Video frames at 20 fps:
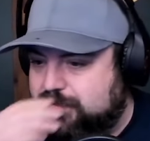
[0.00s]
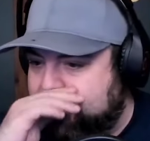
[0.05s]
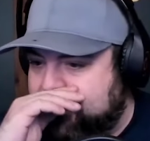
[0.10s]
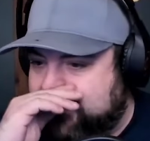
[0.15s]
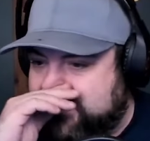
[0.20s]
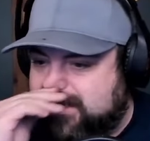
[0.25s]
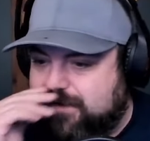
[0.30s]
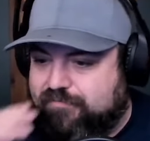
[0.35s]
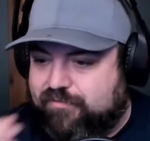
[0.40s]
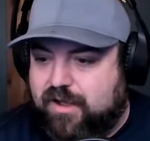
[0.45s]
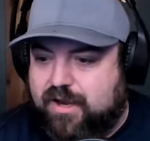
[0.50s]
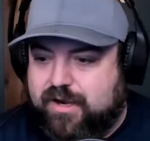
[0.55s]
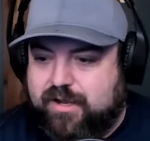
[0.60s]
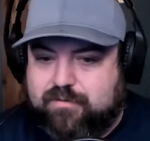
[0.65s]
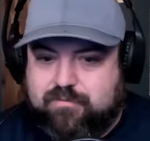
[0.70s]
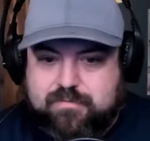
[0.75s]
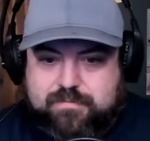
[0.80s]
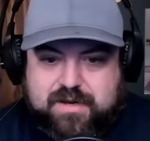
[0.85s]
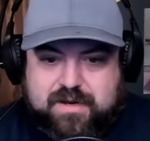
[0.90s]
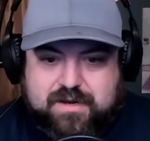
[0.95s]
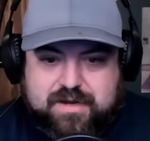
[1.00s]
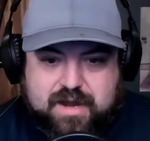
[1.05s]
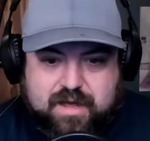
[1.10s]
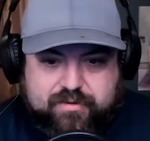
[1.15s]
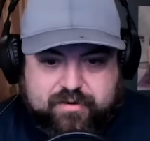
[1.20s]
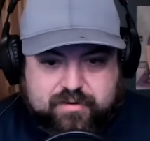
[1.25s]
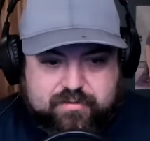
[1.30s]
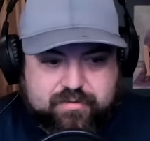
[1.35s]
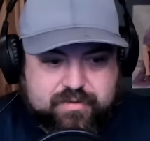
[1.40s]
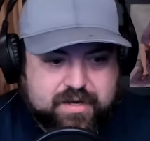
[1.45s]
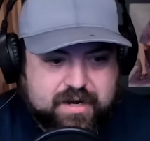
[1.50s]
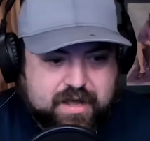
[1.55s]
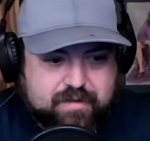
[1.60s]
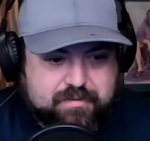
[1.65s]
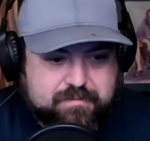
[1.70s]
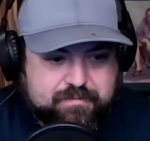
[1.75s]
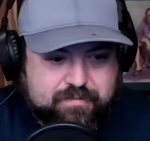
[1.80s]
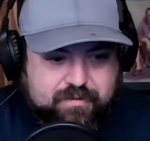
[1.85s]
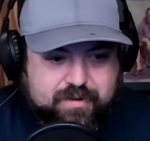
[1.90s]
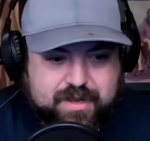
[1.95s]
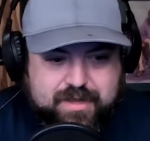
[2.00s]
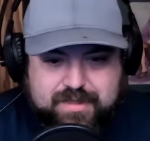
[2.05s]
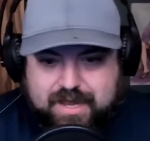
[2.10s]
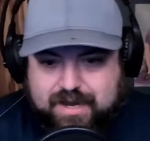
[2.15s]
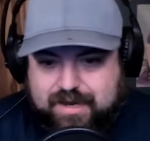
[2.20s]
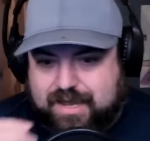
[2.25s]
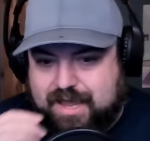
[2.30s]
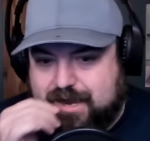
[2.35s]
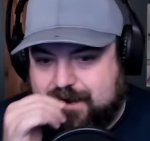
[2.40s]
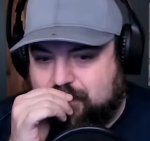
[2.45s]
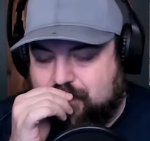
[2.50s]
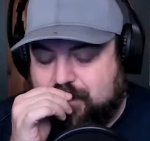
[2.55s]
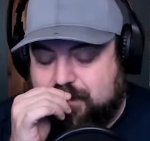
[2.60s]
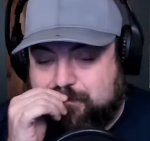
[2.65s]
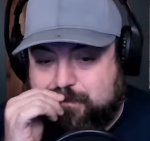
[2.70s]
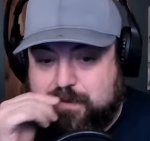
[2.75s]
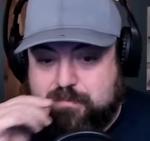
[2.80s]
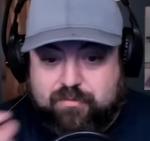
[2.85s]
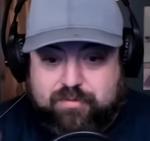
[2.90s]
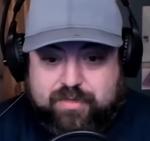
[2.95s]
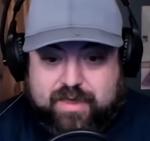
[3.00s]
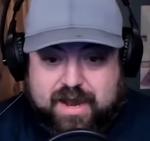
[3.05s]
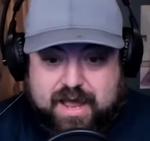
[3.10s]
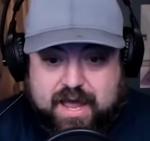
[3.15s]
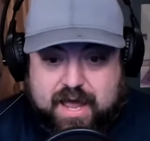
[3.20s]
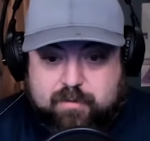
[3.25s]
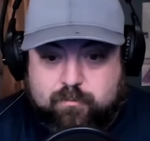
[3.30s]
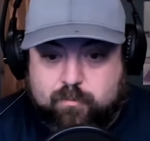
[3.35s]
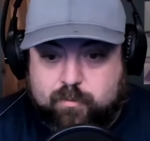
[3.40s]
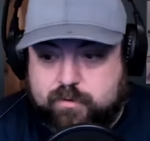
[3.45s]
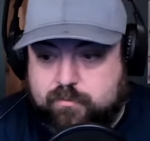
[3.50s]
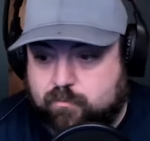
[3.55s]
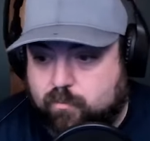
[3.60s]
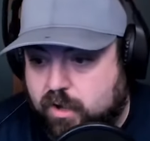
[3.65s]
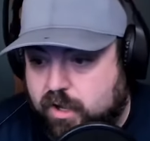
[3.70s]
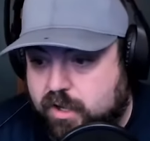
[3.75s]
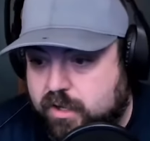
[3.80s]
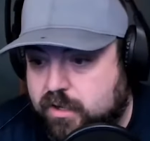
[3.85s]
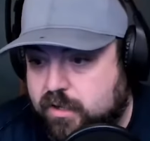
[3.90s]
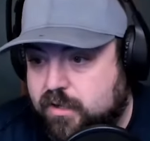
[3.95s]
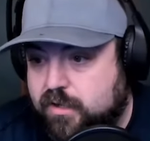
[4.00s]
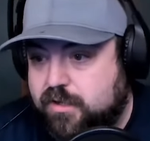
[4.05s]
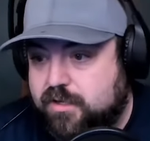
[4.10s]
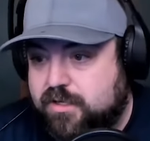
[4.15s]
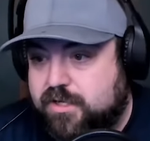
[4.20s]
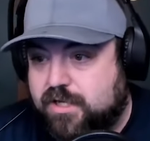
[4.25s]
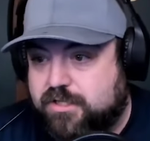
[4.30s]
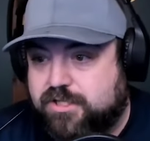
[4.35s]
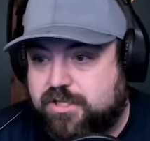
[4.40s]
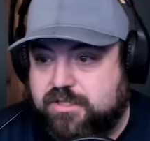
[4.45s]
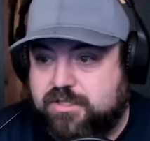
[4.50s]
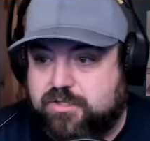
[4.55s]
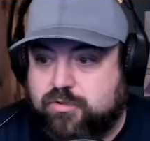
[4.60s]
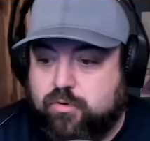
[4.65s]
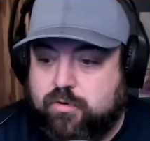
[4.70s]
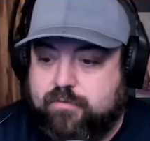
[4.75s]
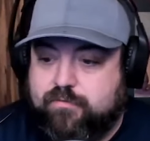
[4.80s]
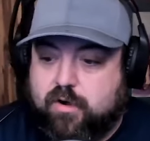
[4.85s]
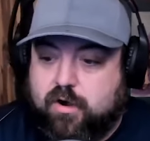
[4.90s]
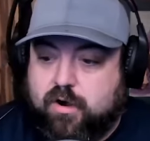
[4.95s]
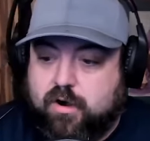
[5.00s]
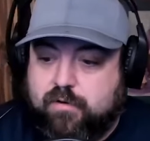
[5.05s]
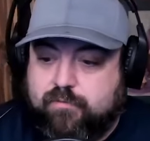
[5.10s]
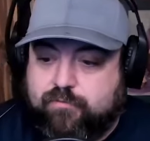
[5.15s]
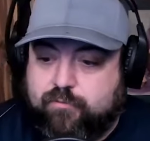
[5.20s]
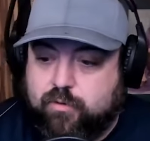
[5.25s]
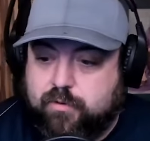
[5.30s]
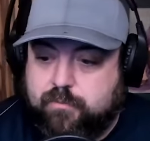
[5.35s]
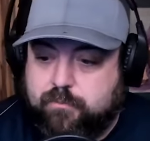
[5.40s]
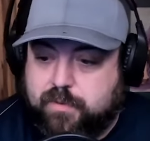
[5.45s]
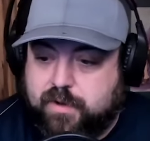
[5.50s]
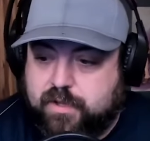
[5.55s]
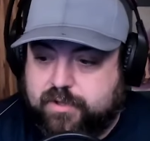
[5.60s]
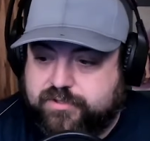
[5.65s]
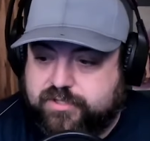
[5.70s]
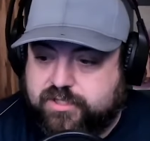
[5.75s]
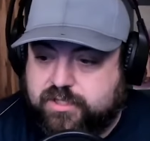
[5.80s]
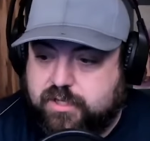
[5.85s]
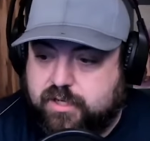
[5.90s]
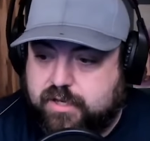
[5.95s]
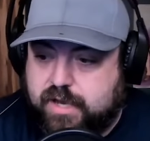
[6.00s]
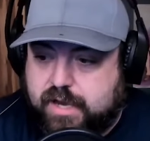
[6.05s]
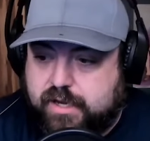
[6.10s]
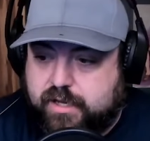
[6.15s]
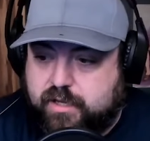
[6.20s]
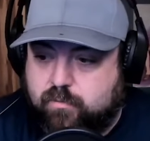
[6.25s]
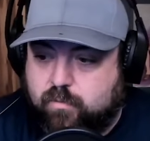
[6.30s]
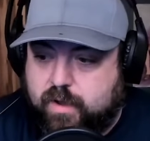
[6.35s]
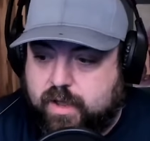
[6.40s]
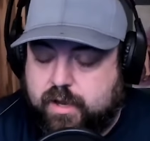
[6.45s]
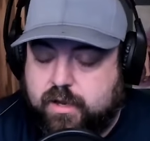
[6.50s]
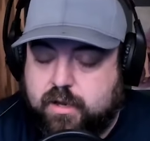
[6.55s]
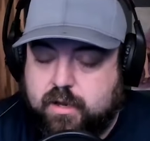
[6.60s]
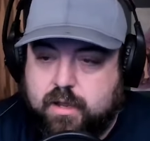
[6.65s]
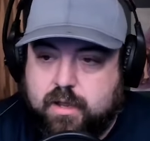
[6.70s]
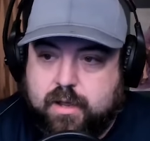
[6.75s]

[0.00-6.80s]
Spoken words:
Stefanik would be another that I would put in that category of people that I wouldn't want touching sort of our foreign policy in any way.